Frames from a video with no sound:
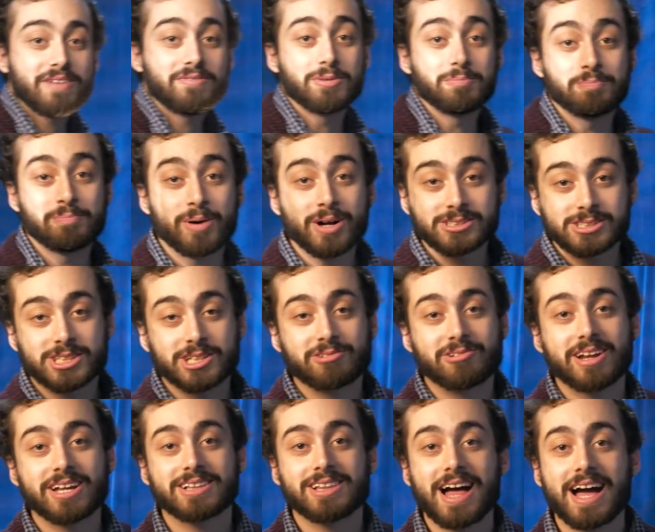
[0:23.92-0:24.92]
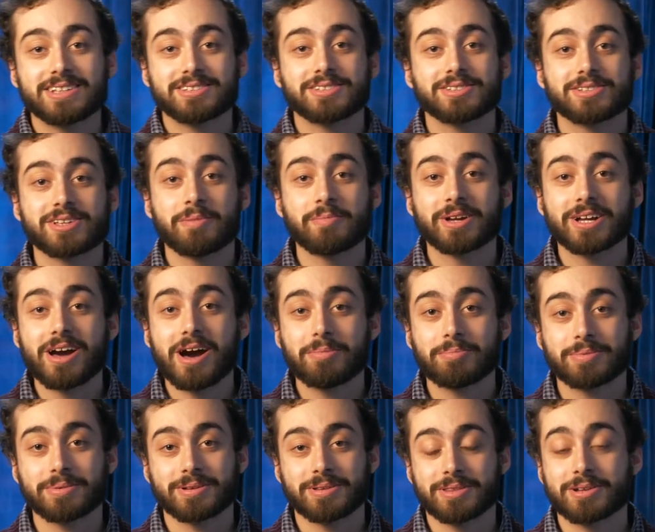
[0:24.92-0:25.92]
have a bunch of great classes coming
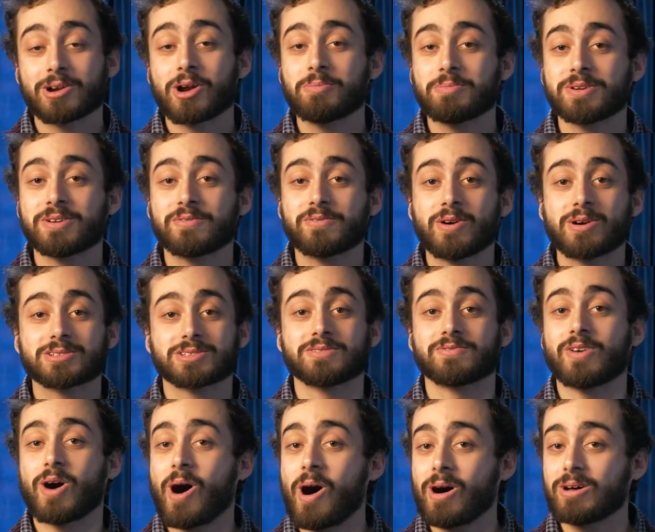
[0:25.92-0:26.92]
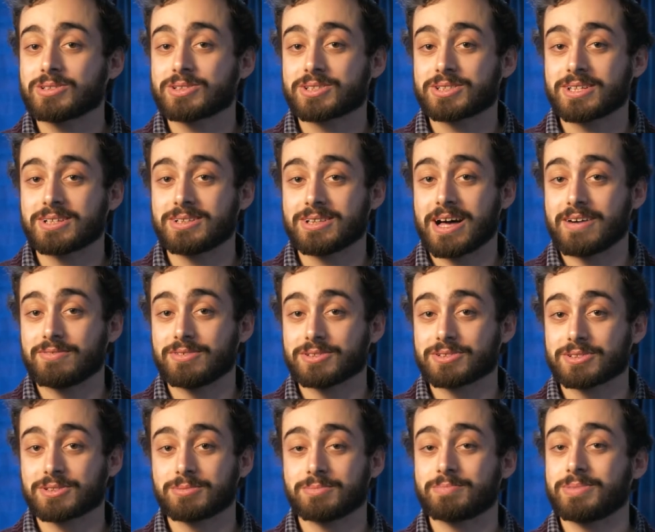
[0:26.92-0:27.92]
up. They're open to folks of all skill
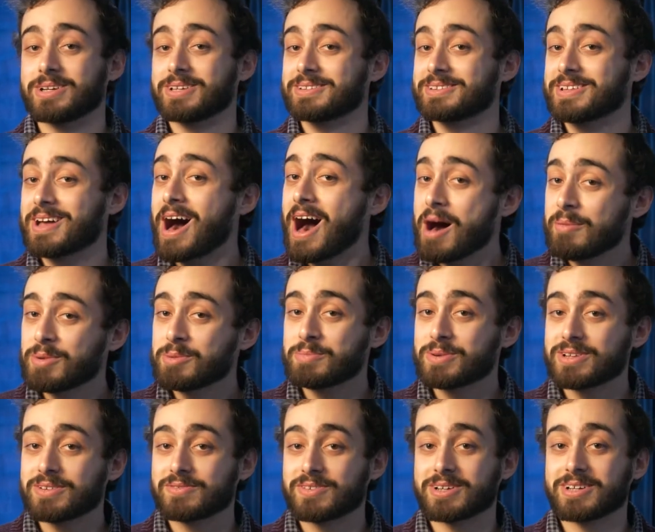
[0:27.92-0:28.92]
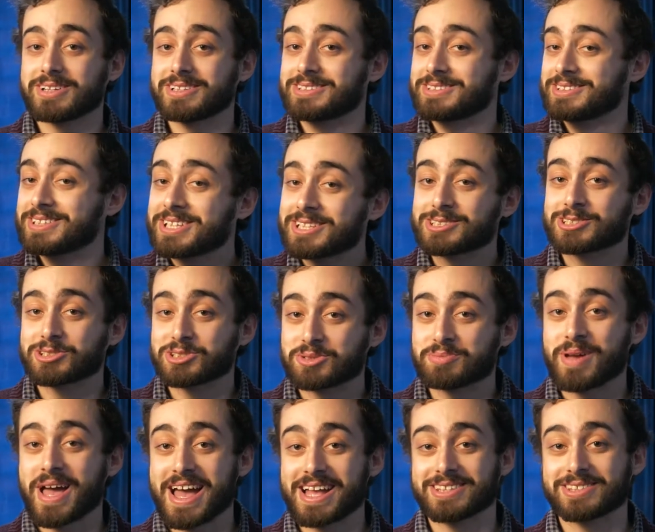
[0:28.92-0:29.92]
levels, but I'm a bit of a teacher's
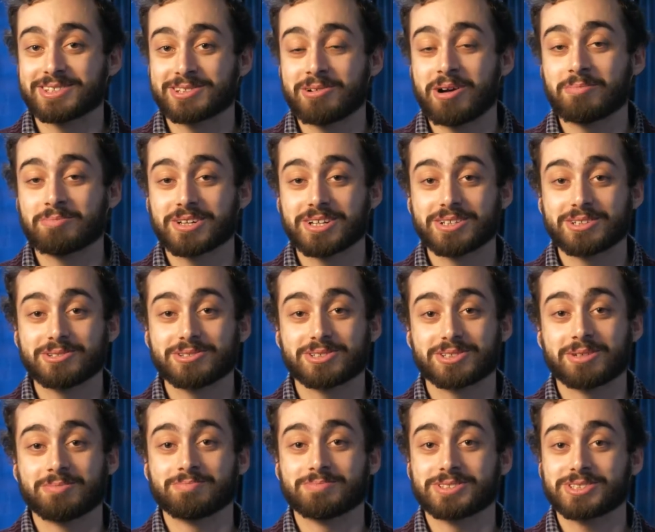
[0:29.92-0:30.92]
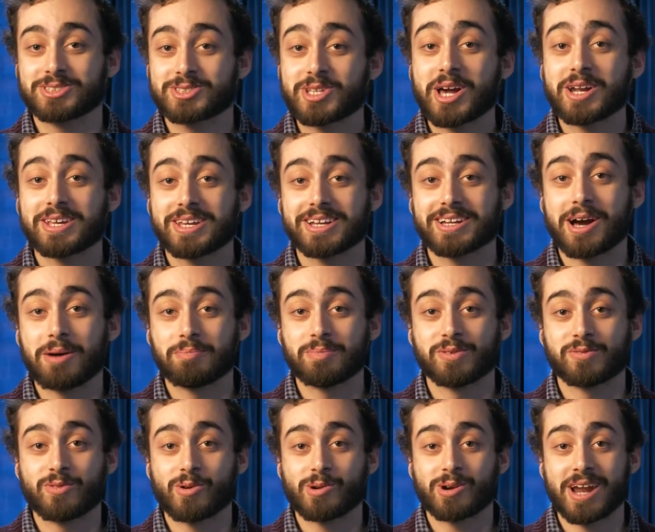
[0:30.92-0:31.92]
pet, so I'm gonna do some studying up
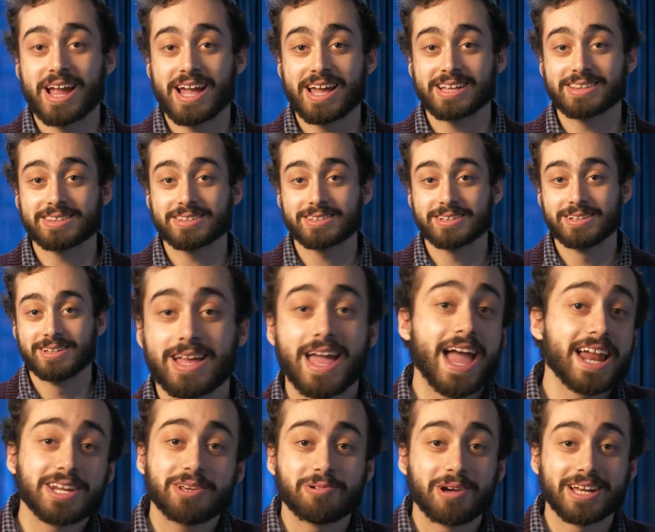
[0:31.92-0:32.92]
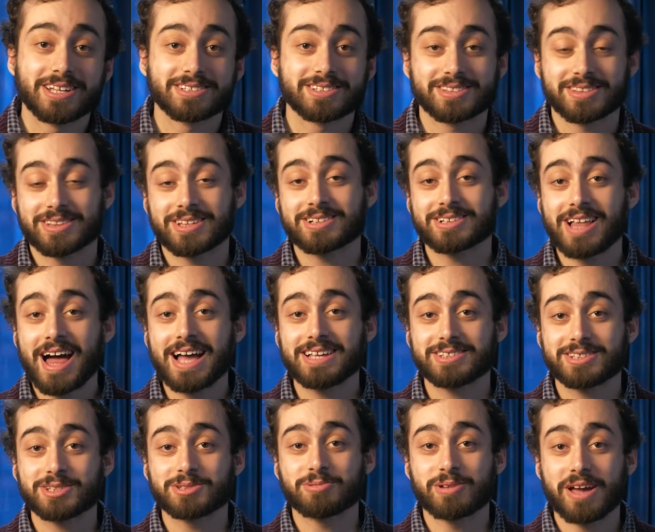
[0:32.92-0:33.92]
beforehand. Anyways, the
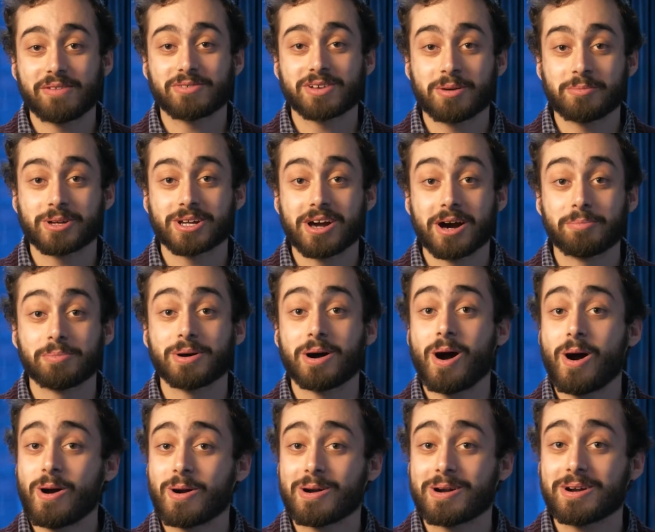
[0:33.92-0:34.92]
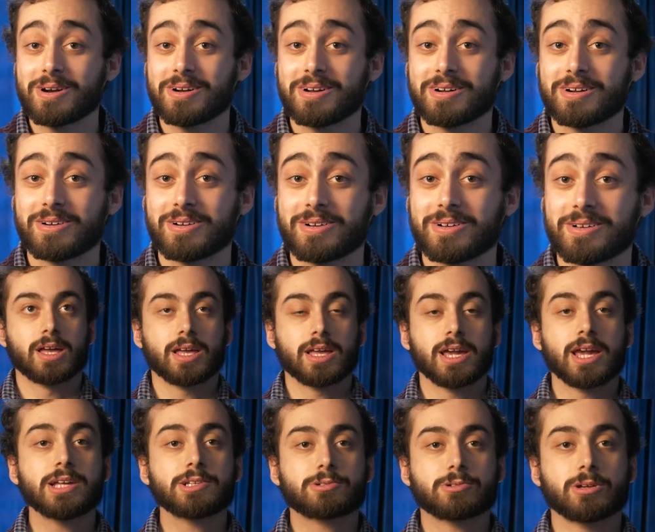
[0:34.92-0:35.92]
classes we have coming up are
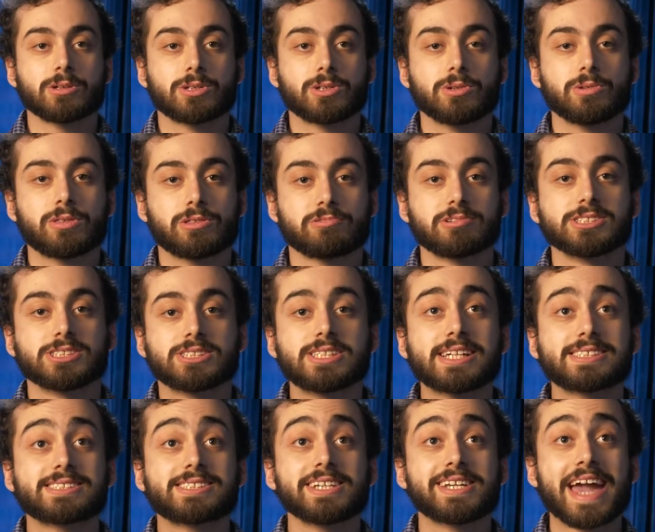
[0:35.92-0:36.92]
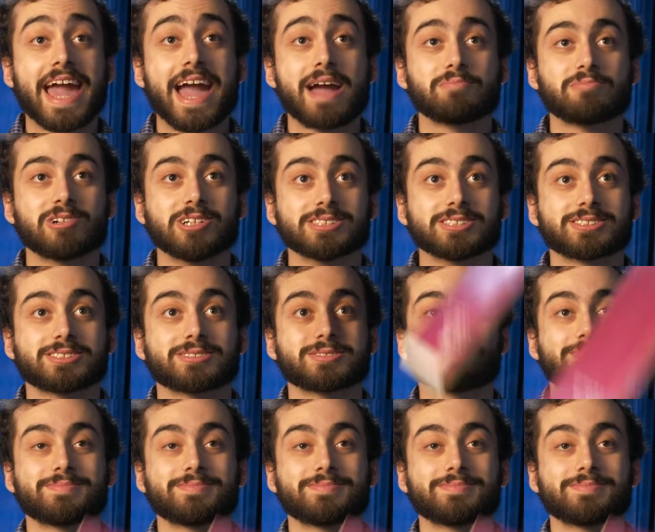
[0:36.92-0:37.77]
Intro to 360 Cameras,